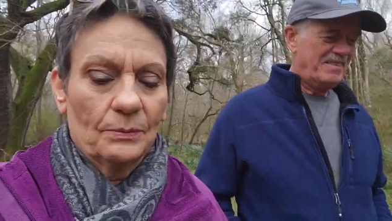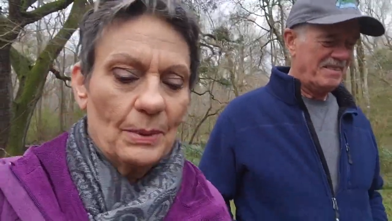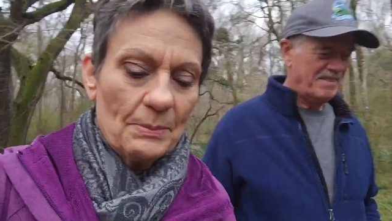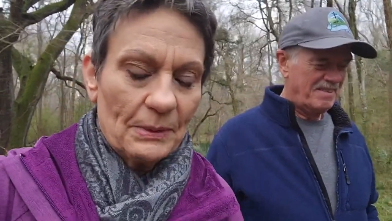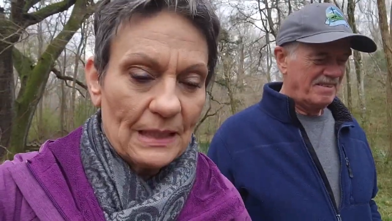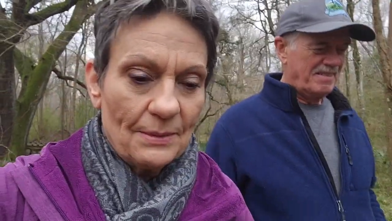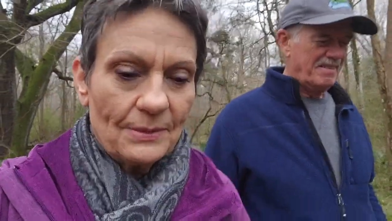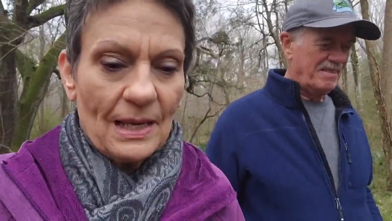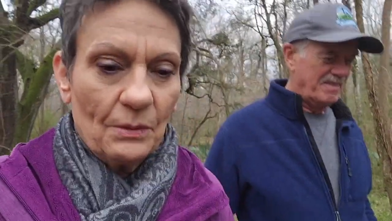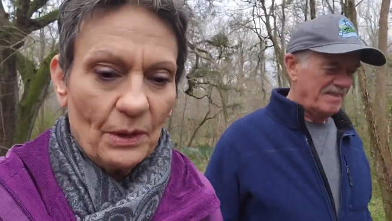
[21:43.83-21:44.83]
Speaker 1: People keep
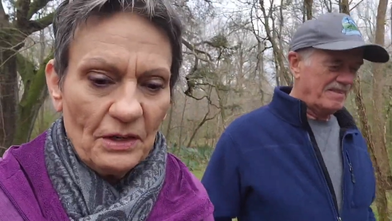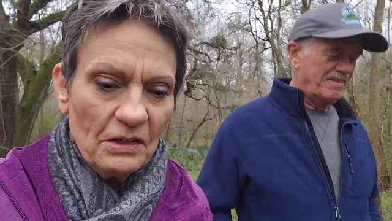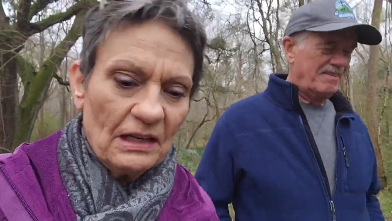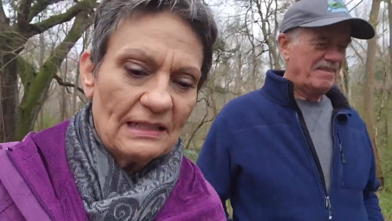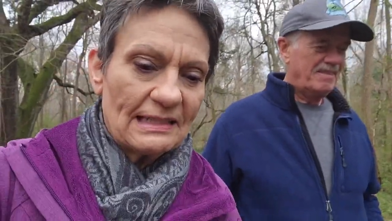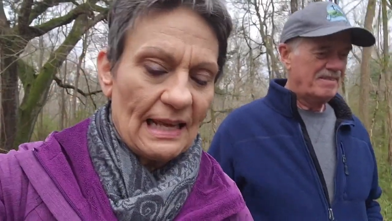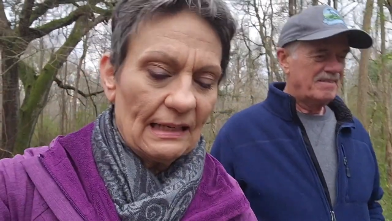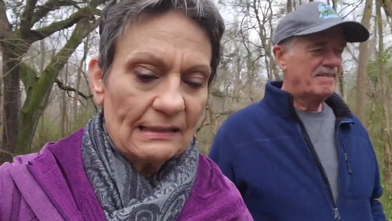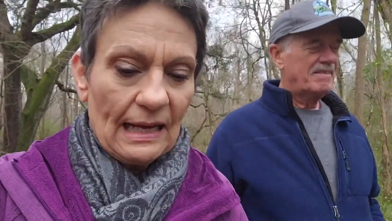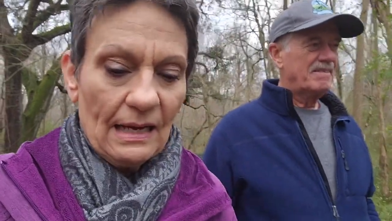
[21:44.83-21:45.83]
saying, when are you going to
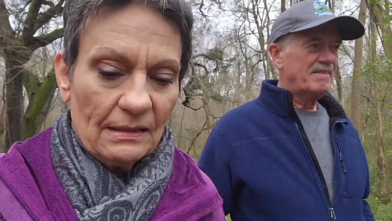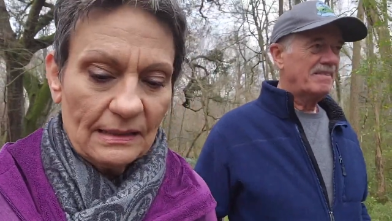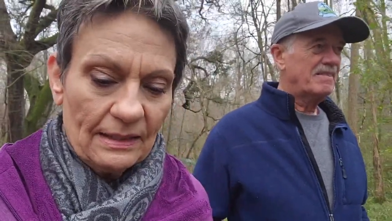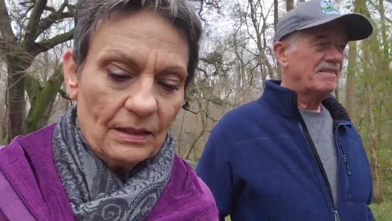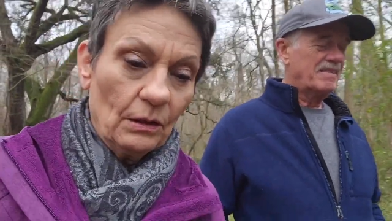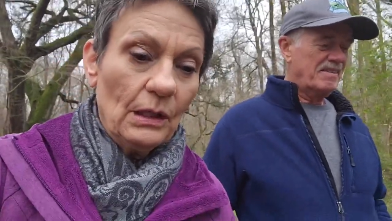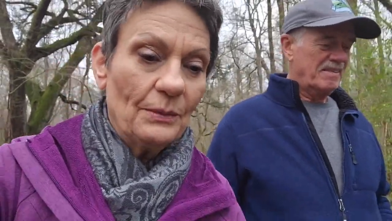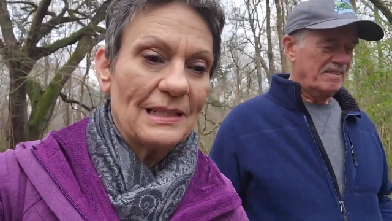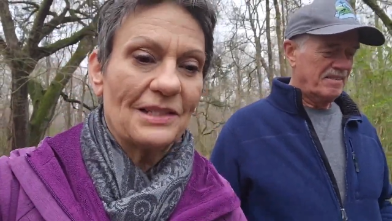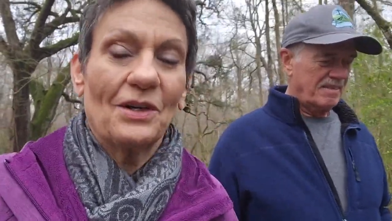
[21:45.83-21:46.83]
settle down? And the only
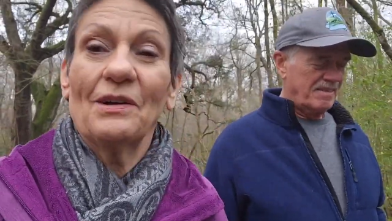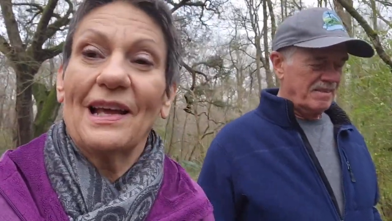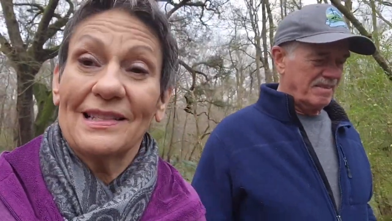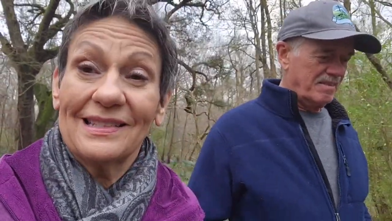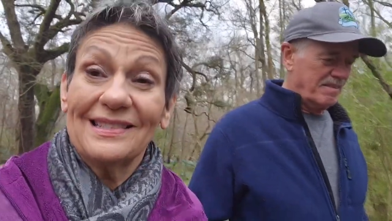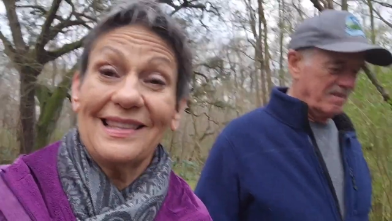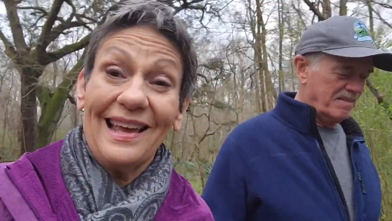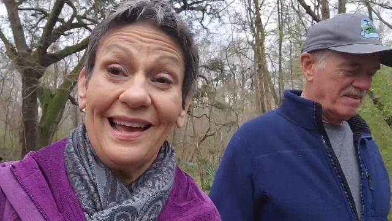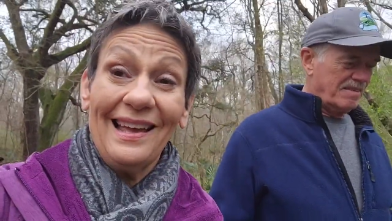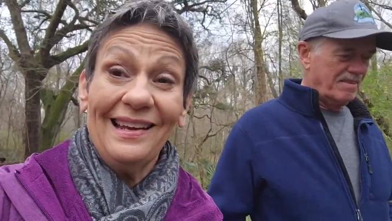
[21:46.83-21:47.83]
ones that don't ask us
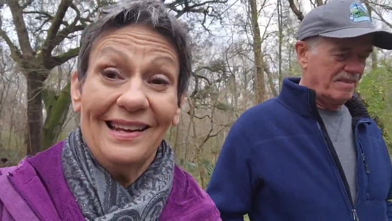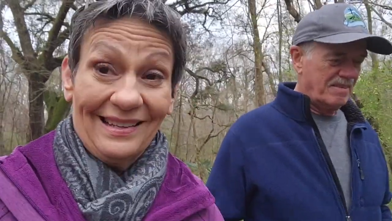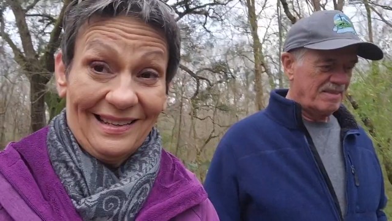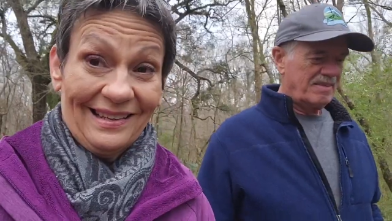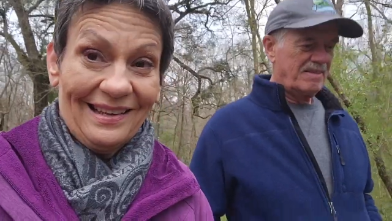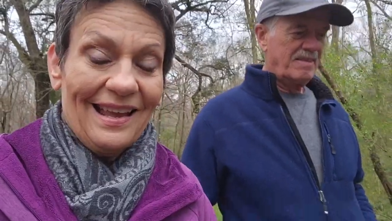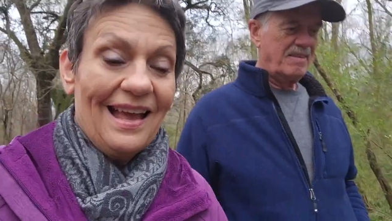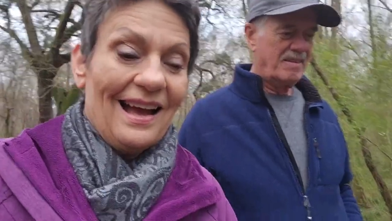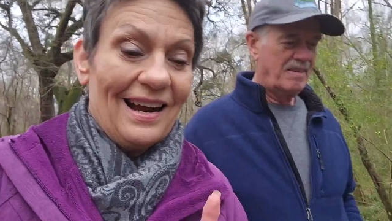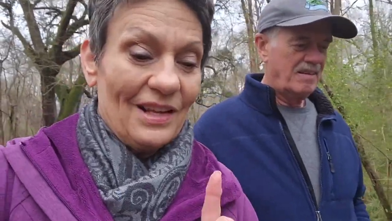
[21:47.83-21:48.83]
that
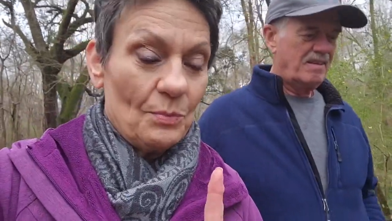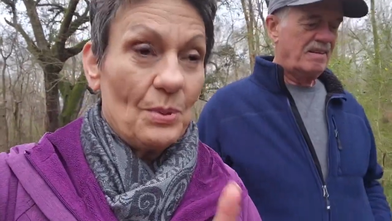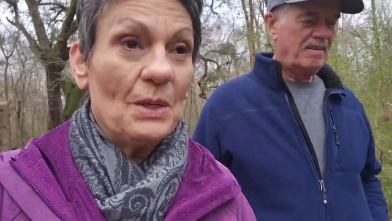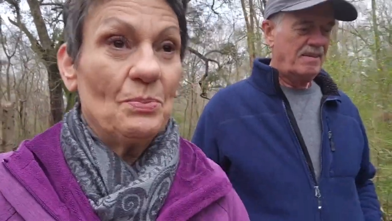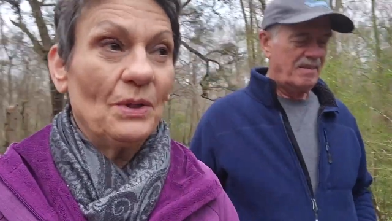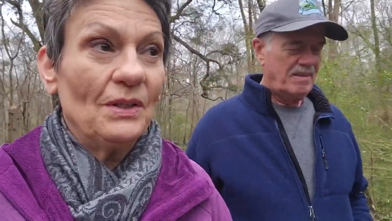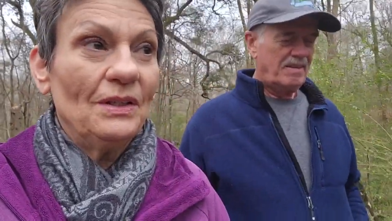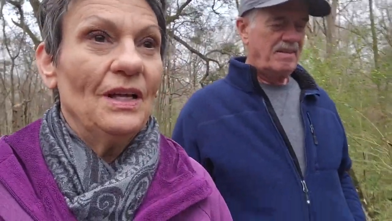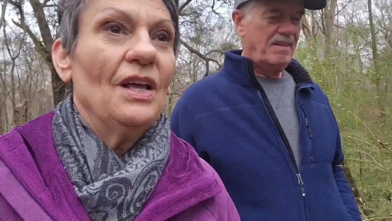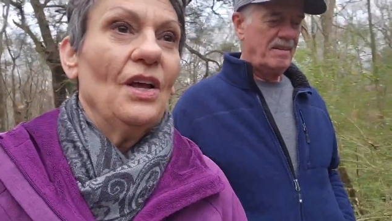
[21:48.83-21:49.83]
are the
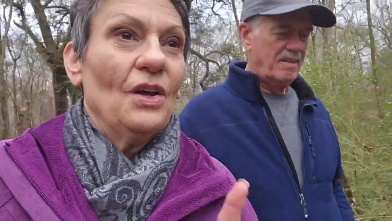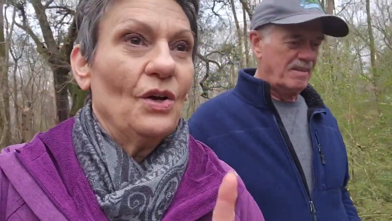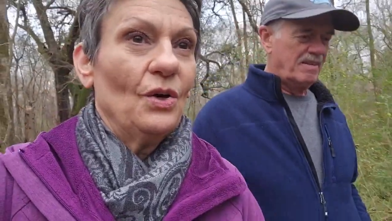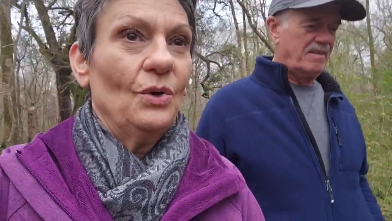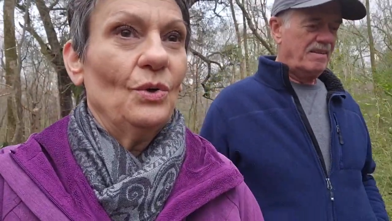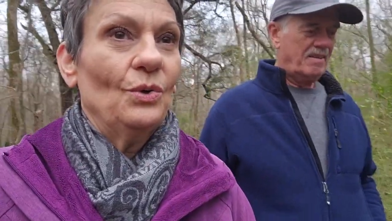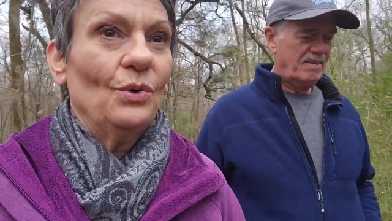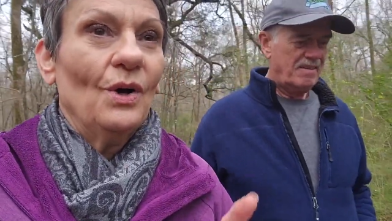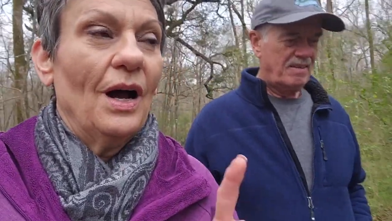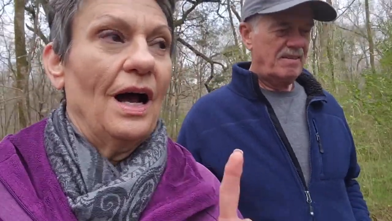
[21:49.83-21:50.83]
people
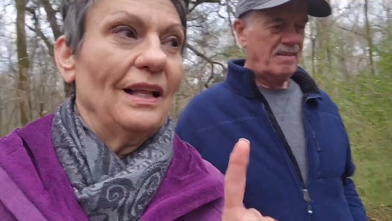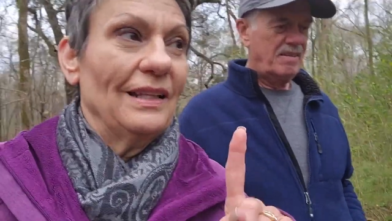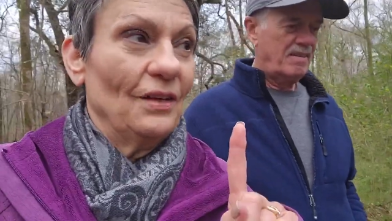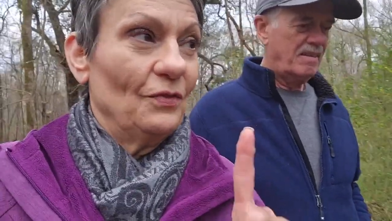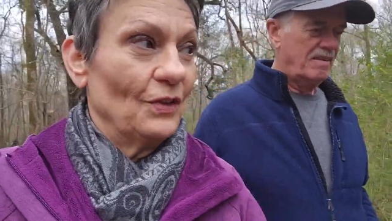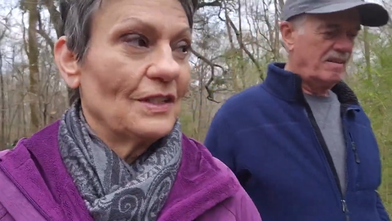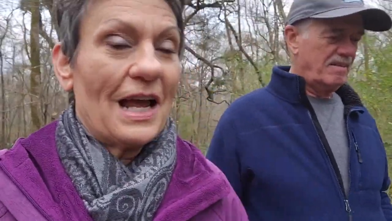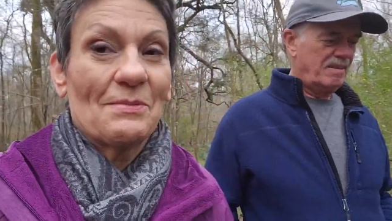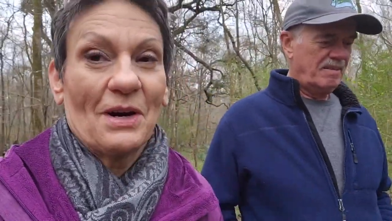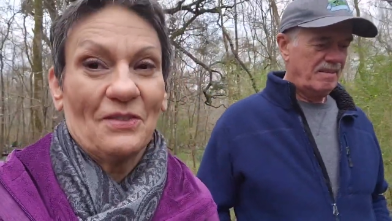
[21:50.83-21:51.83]
who live
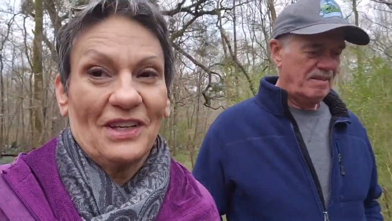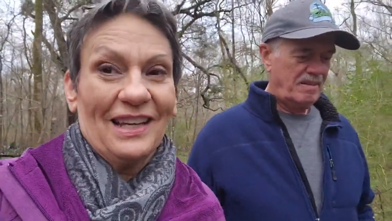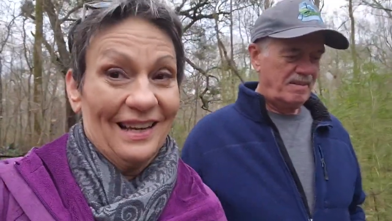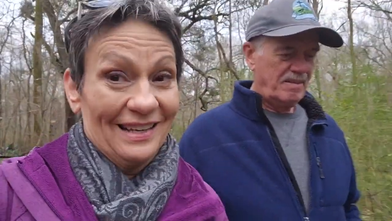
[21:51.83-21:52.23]
full-time RV.